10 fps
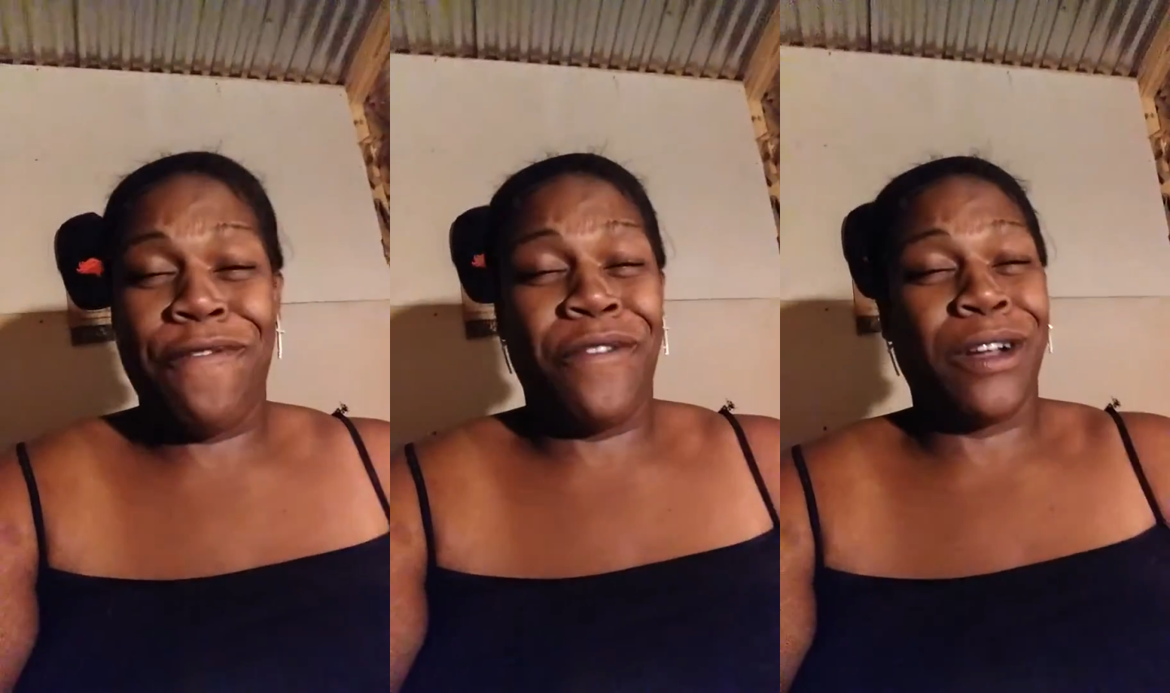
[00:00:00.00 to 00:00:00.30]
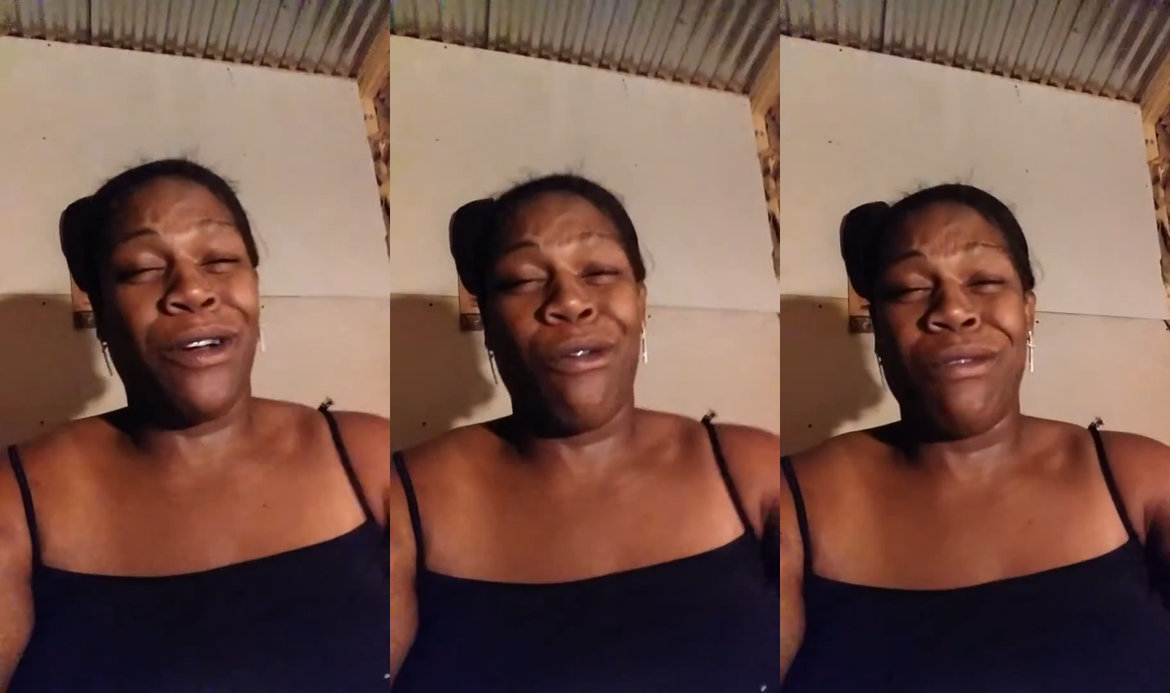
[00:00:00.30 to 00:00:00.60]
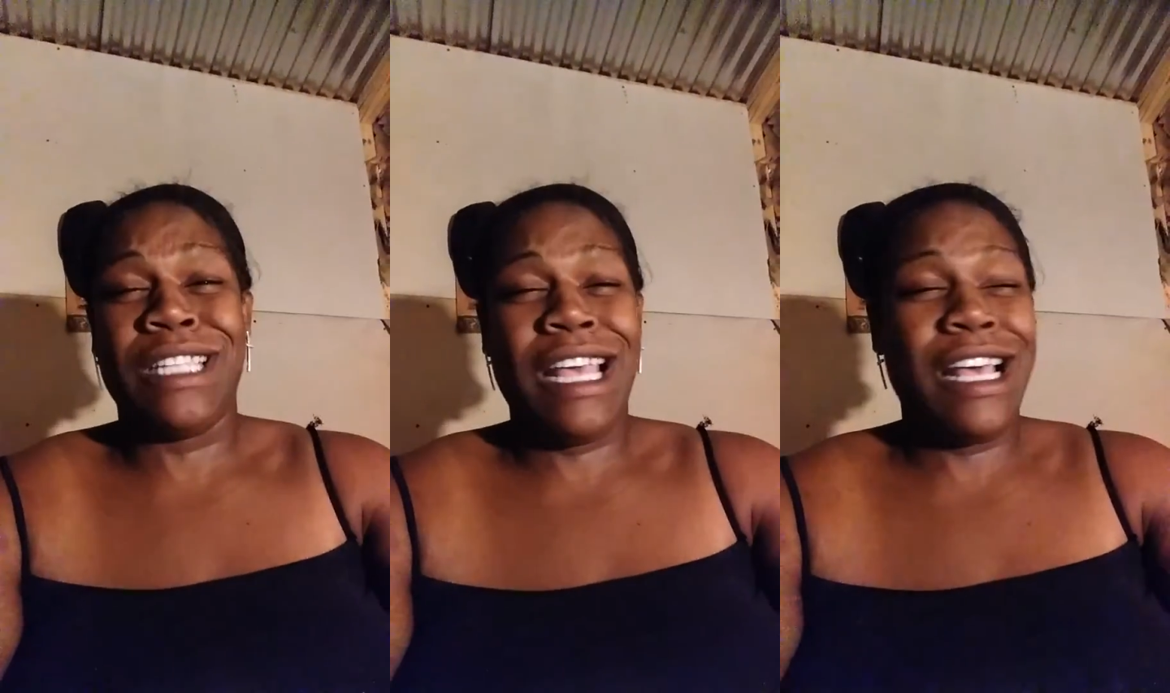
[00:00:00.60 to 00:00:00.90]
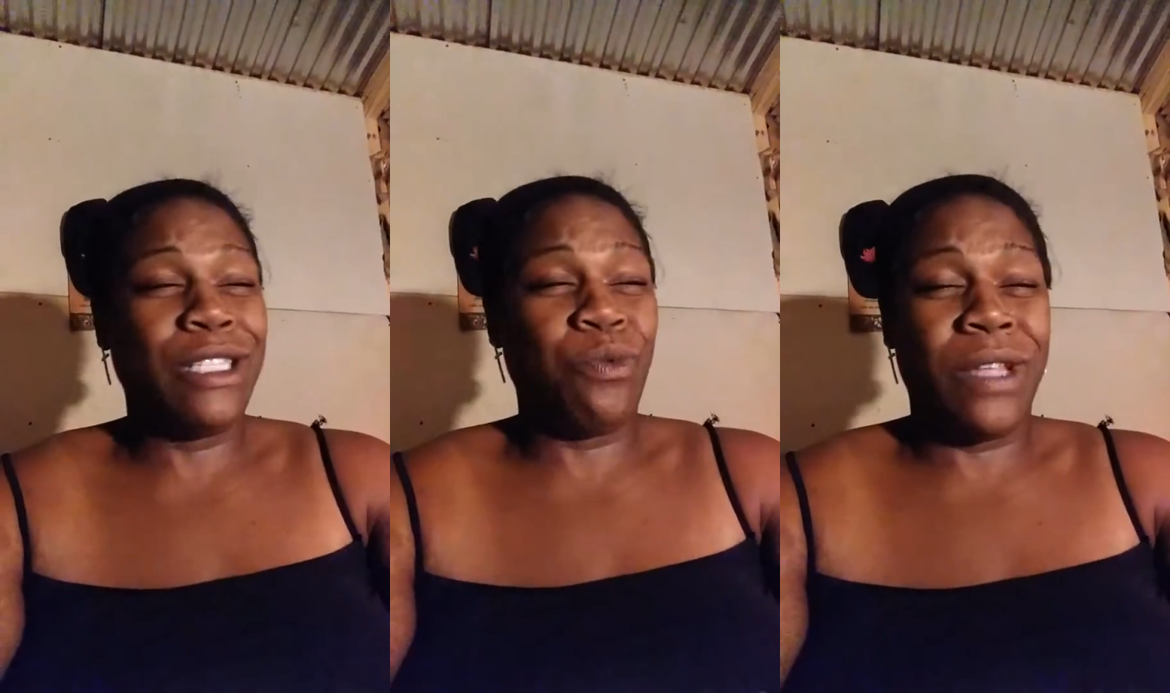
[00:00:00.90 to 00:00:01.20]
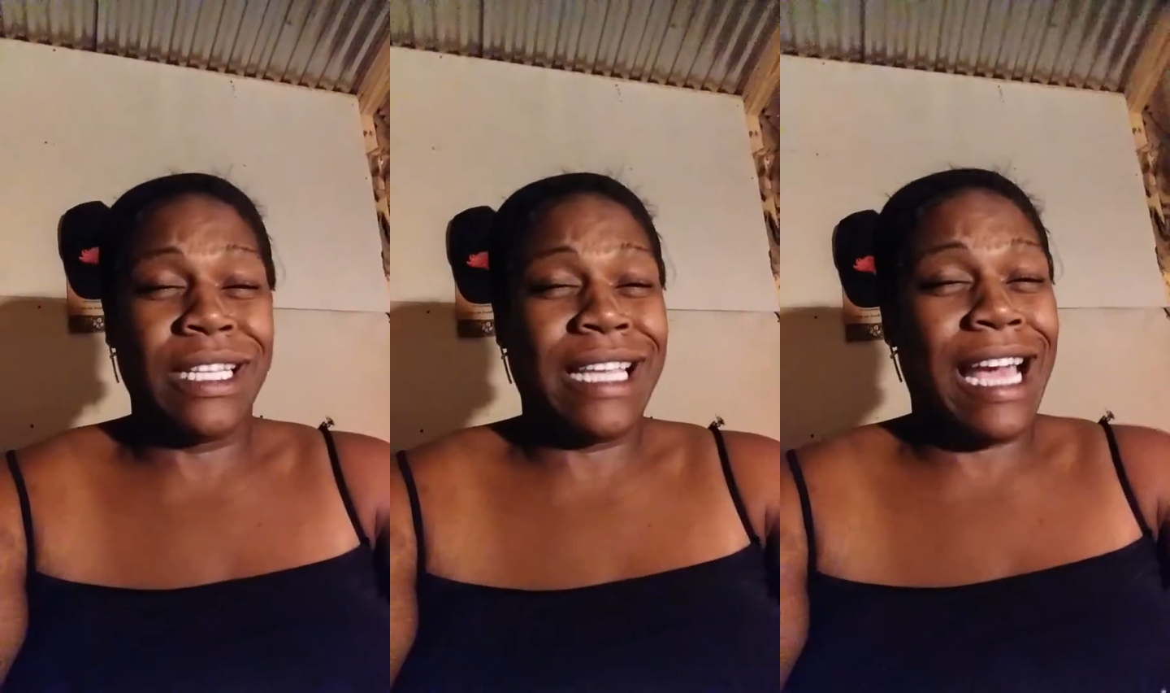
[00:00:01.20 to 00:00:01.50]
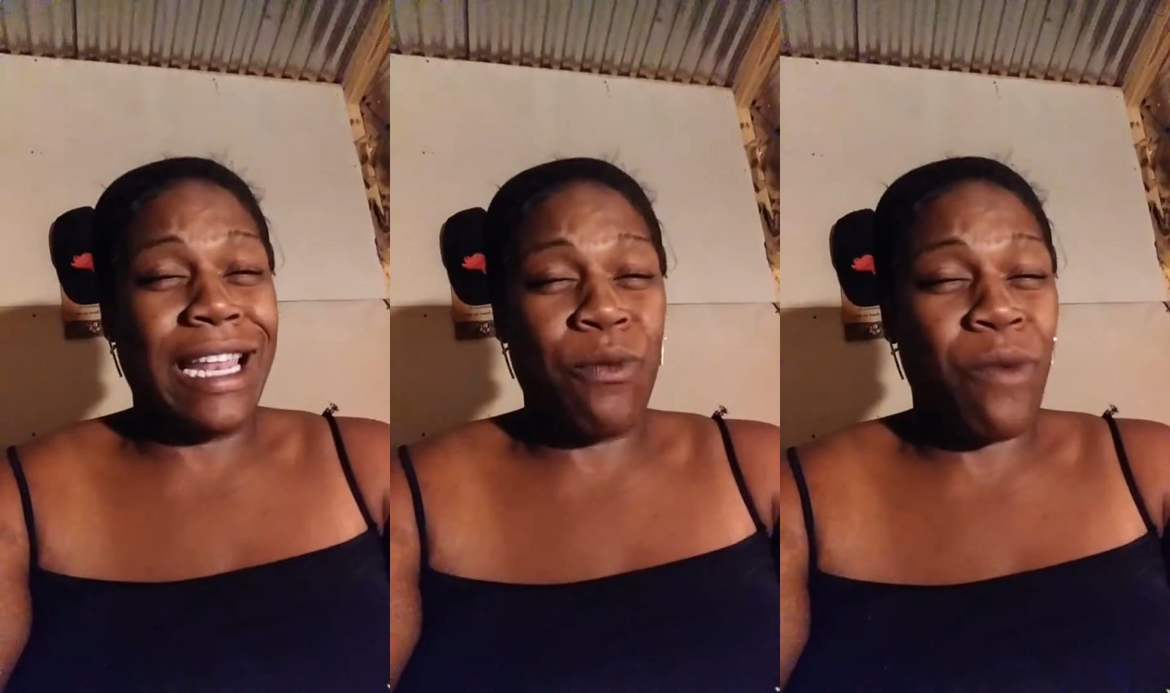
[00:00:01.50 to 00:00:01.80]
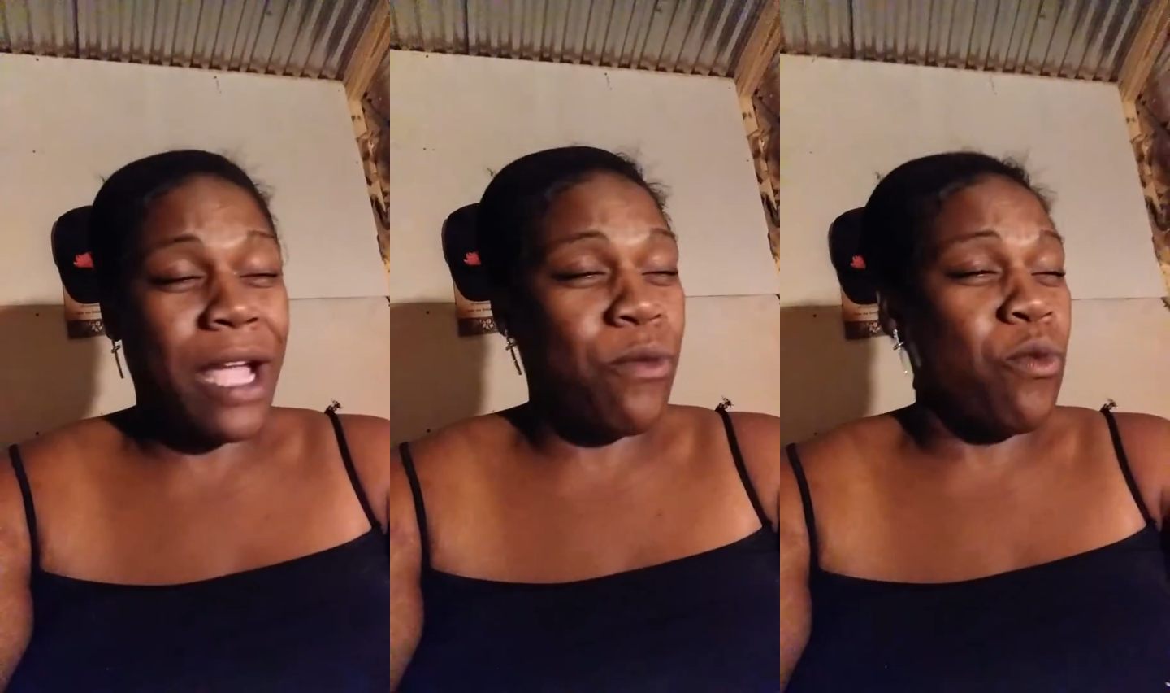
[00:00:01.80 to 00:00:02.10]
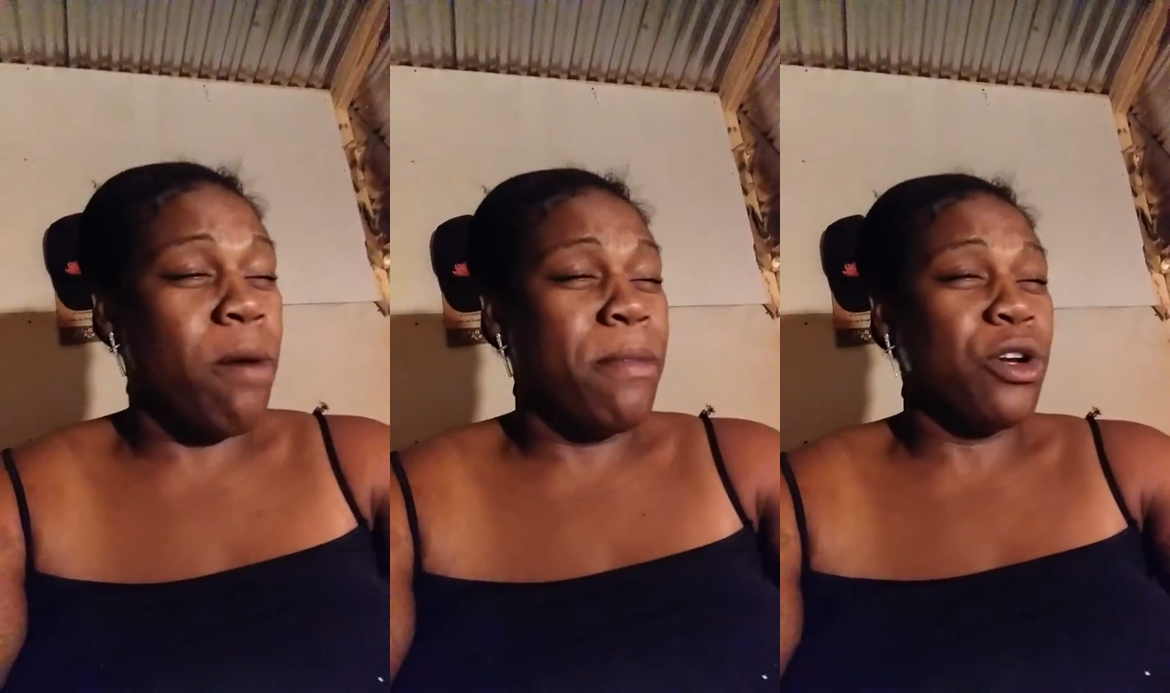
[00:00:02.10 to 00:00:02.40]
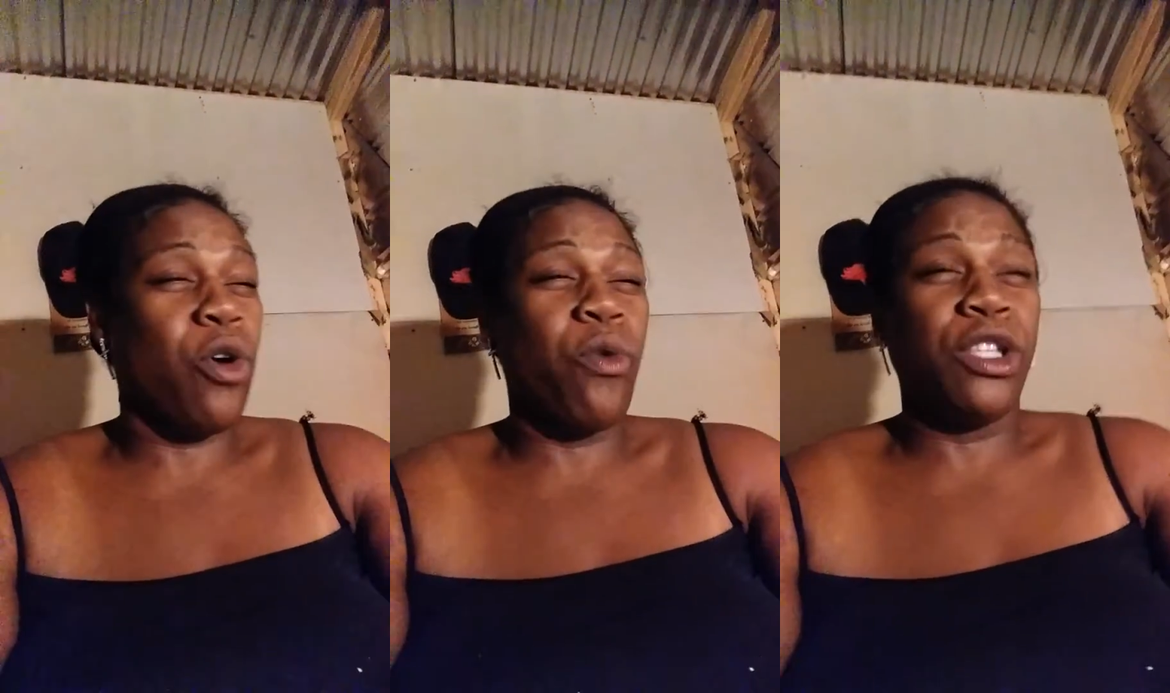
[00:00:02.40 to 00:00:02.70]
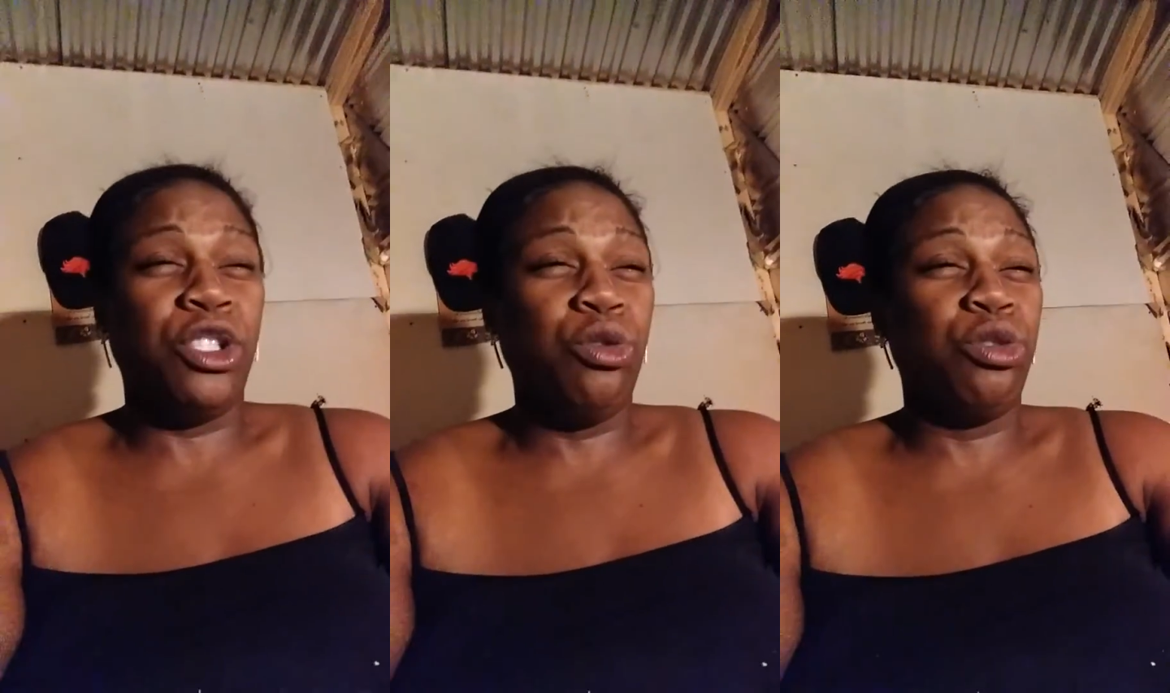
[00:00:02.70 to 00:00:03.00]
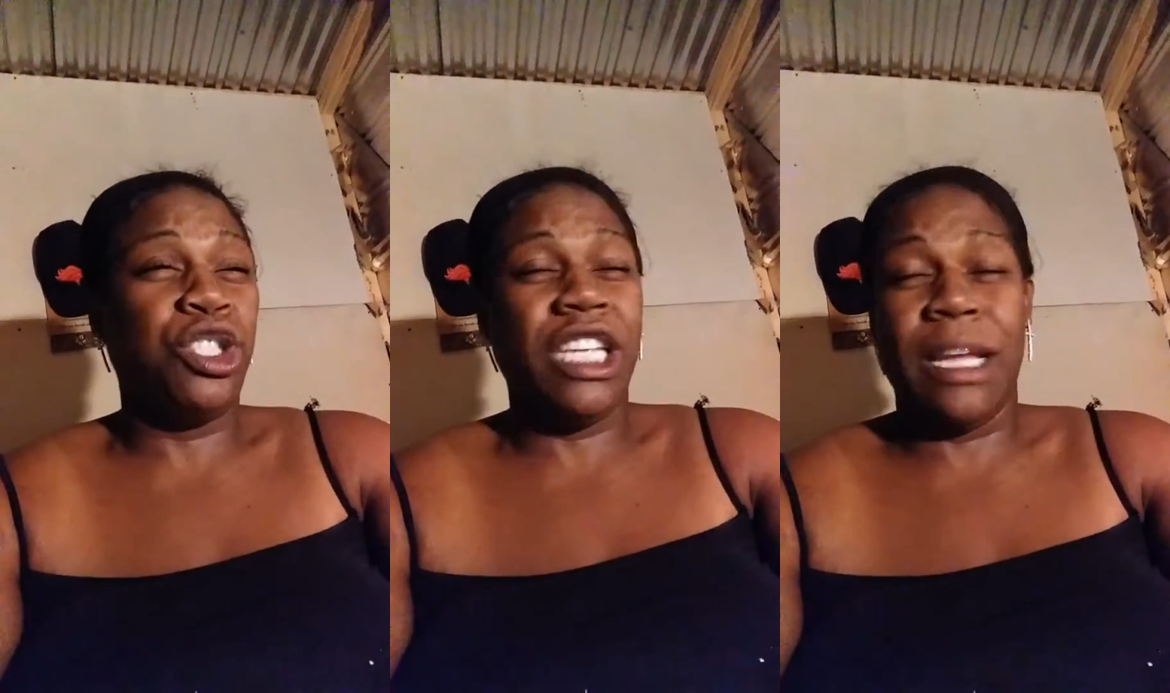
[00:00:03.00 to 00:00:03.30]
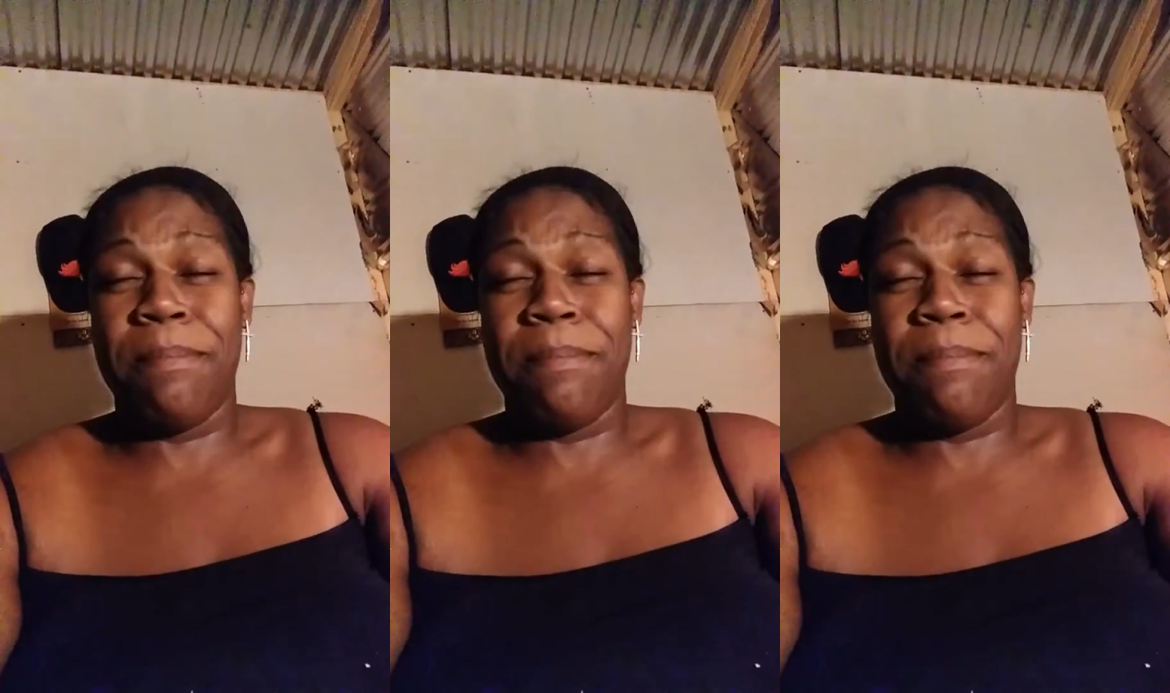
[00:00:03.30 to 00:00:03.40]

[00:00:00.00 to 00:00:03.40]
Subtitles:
If I go down, swear to God, that white woman going to shit.